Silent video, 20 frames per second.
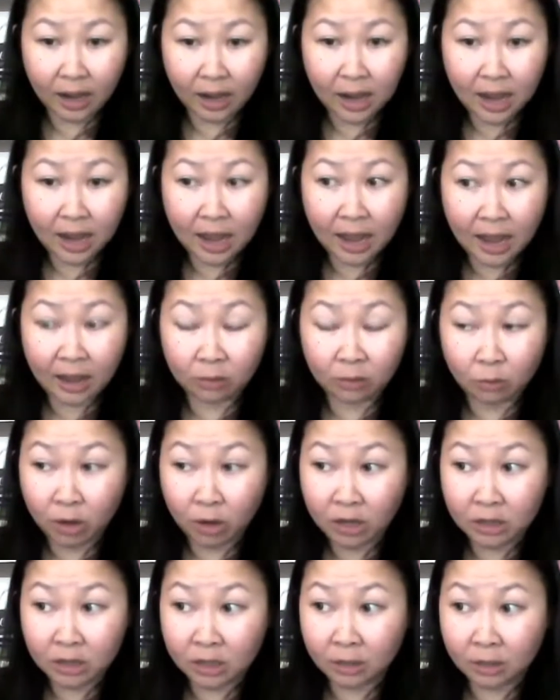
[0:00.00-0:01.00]
And one
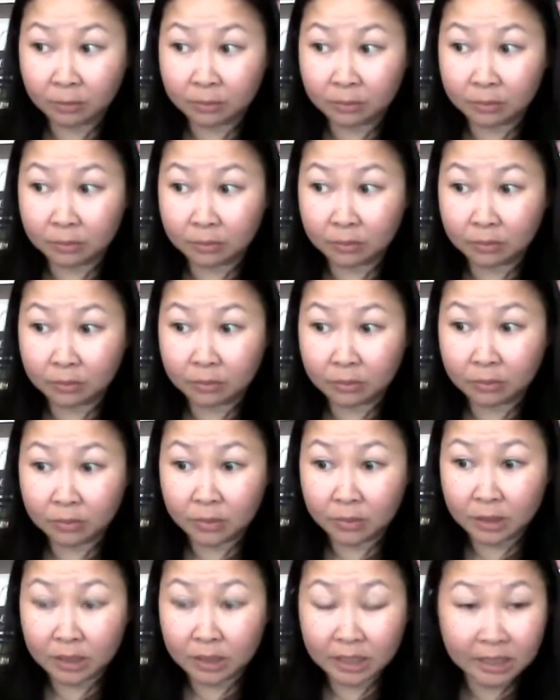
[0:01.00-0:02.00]
of them
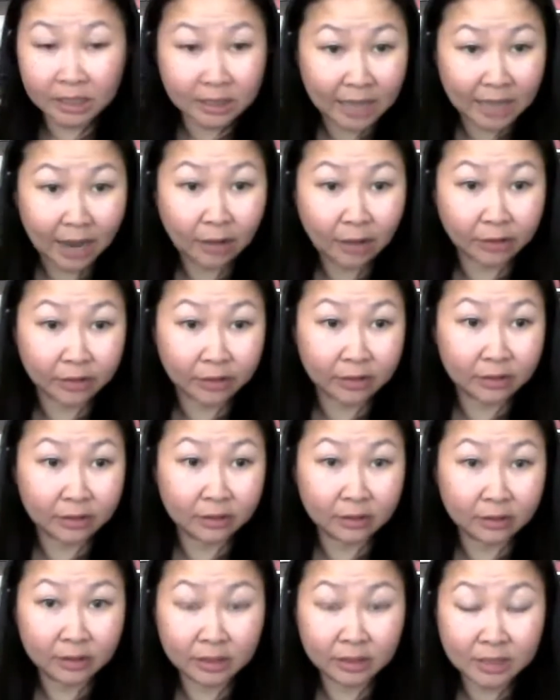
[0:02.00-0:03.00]
is health
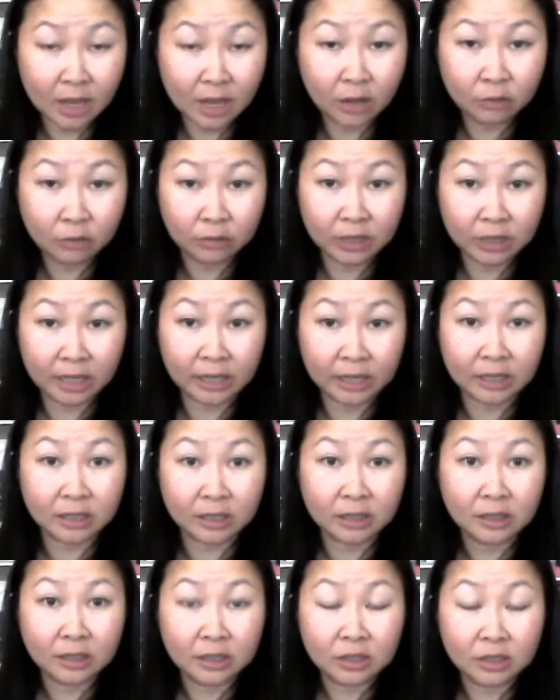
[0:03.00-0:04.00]
related.
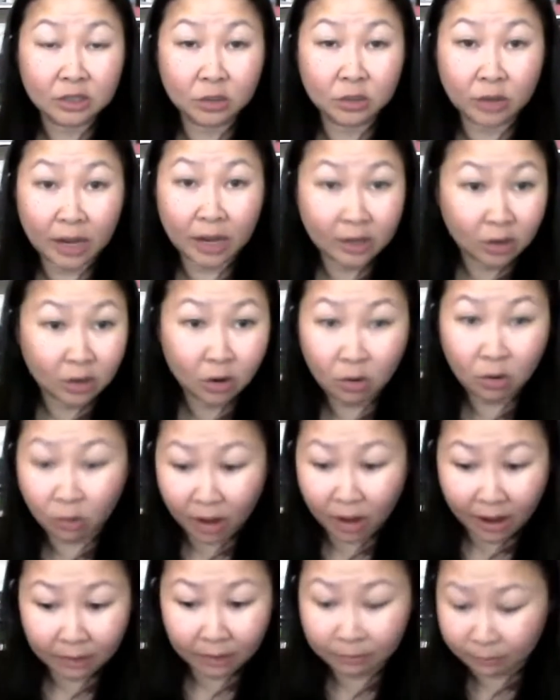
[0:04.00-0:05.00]
So I know
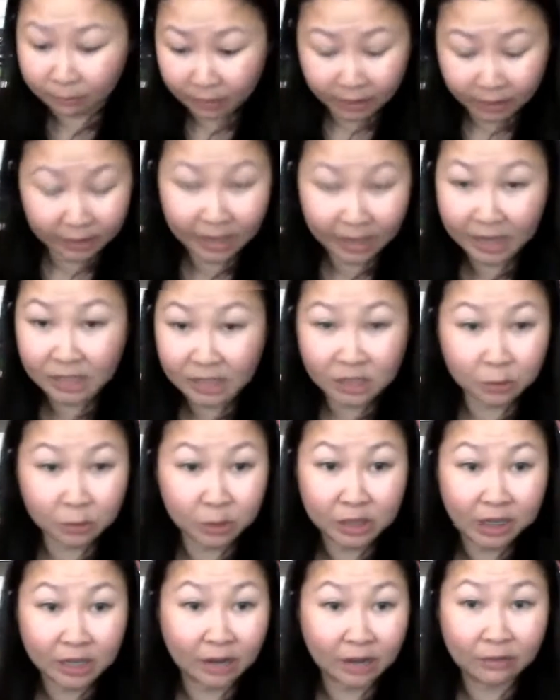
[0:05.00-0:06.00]
I'm engaging with
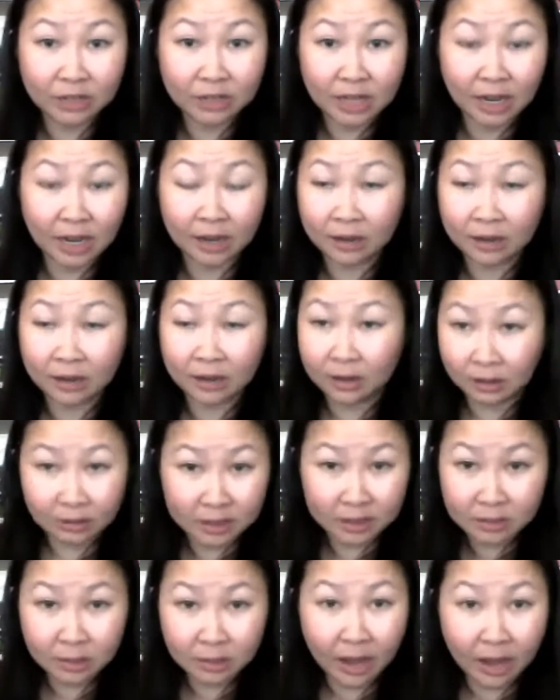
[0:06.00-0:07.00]
it every day.
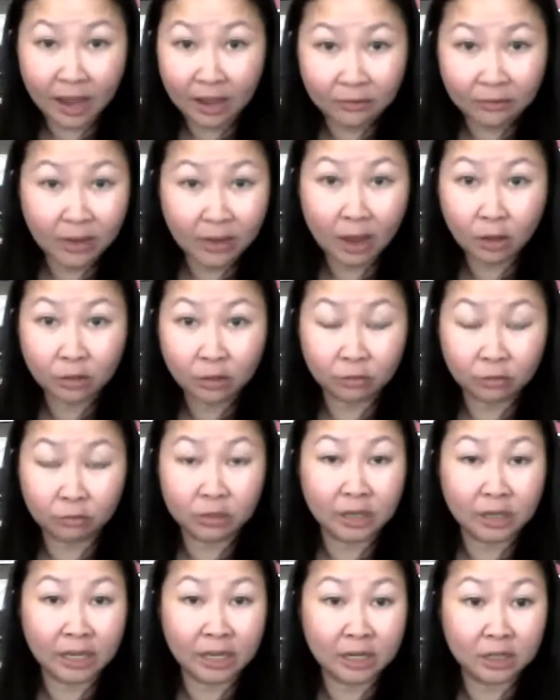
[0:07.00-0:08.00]
I have a health
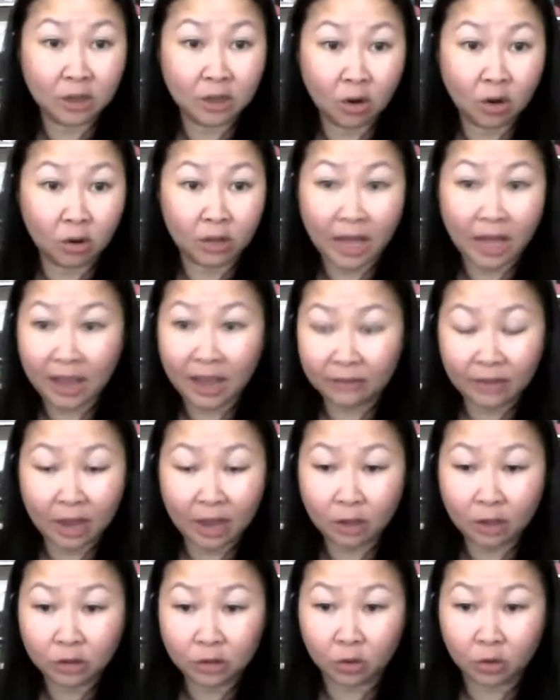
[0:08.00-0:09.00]
related goal. I have a
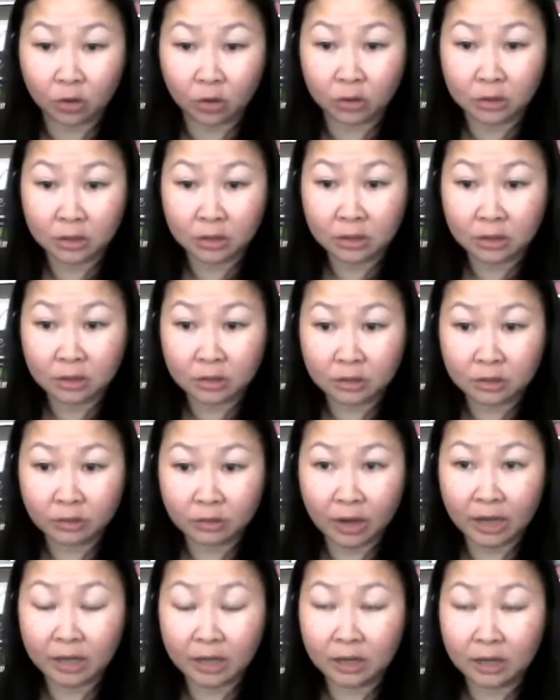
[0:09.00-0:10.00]
health goal,
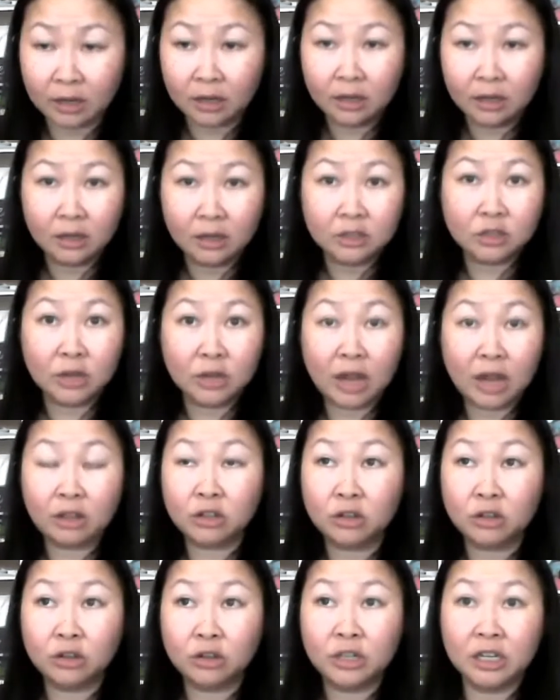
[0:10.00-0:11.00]
right? So now the
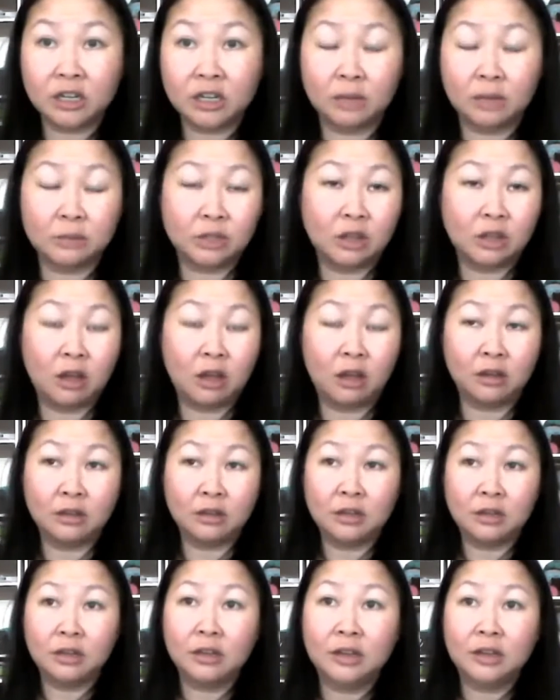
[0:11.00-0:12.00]
cookie comes along
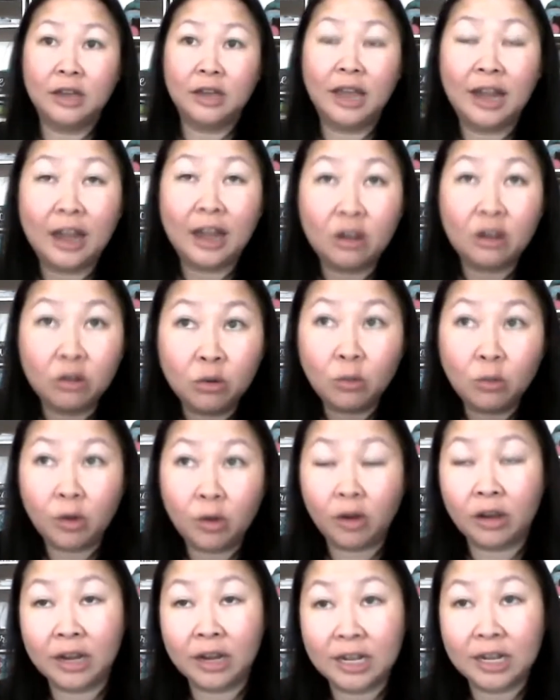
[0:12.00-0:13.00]
and I go to
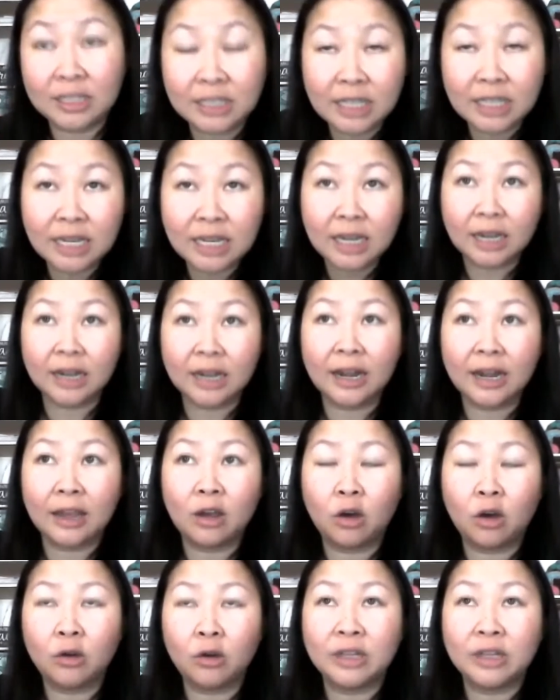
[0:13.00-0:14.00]
work and I see it and I
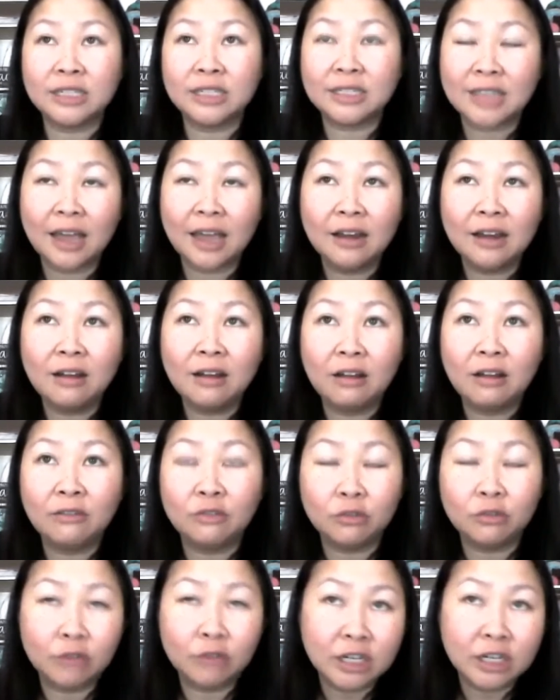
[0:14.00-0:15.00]
go, instead of
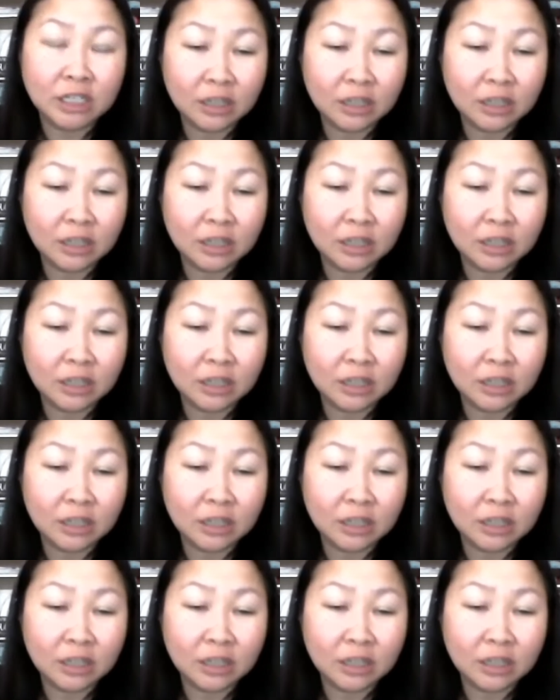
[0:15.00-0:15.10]
reaching